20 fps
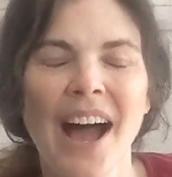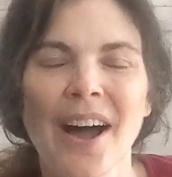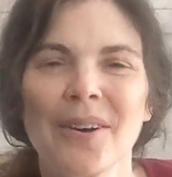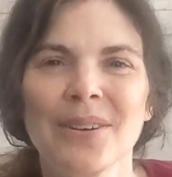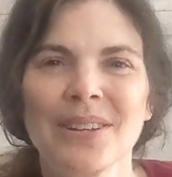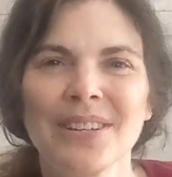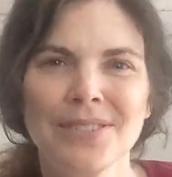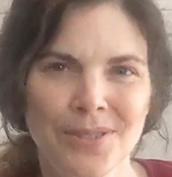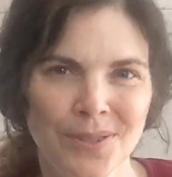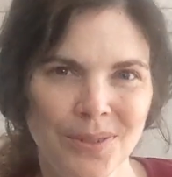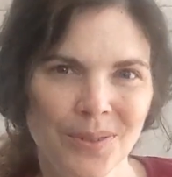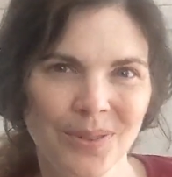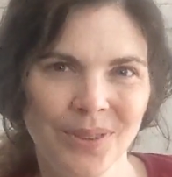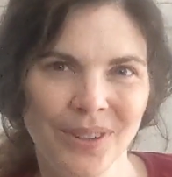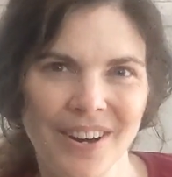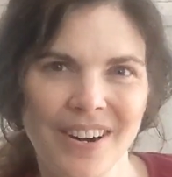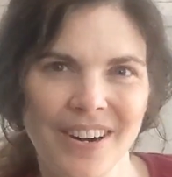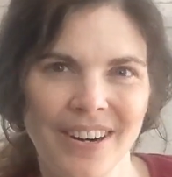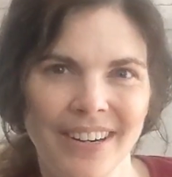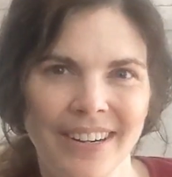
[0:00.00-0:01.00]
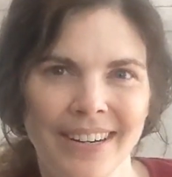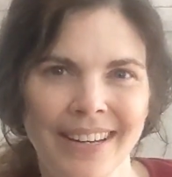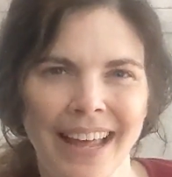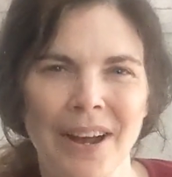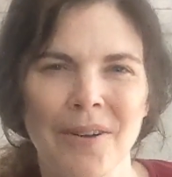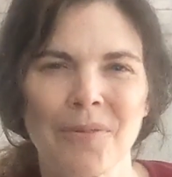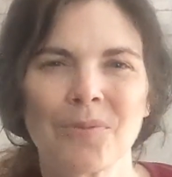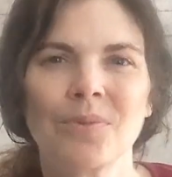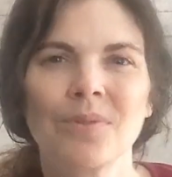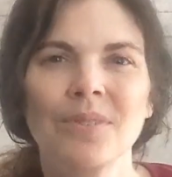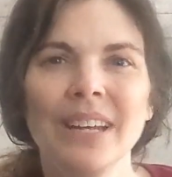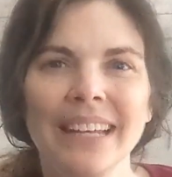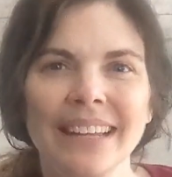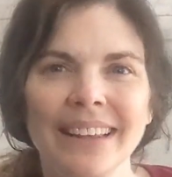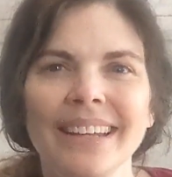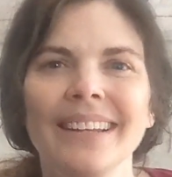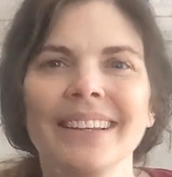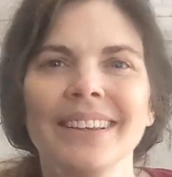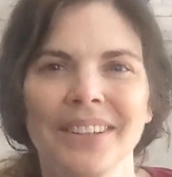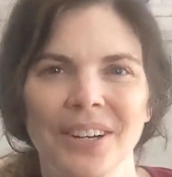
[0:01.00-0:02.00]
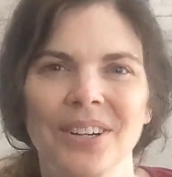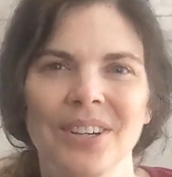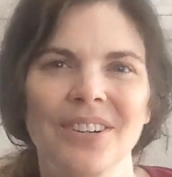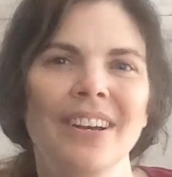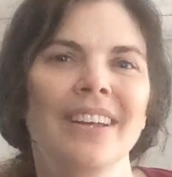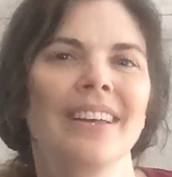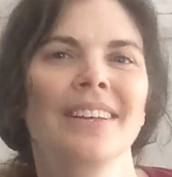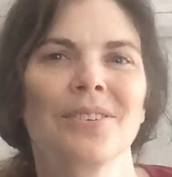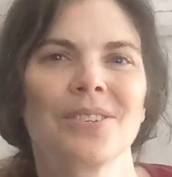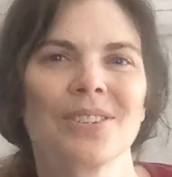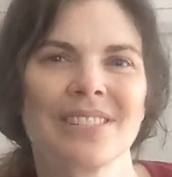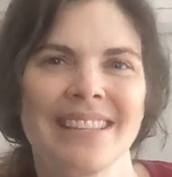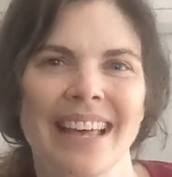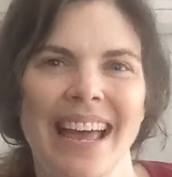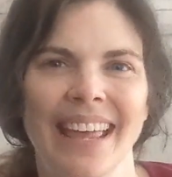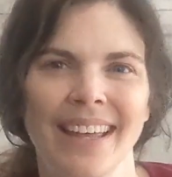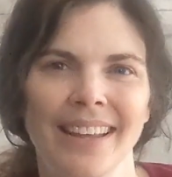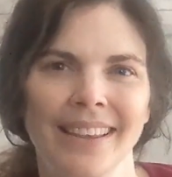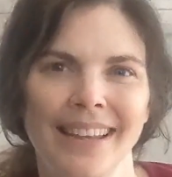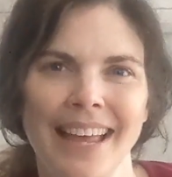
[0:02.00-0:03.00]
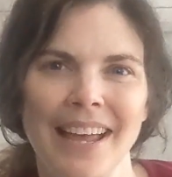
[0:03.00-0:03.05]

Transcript: How did you learn, like really learn your second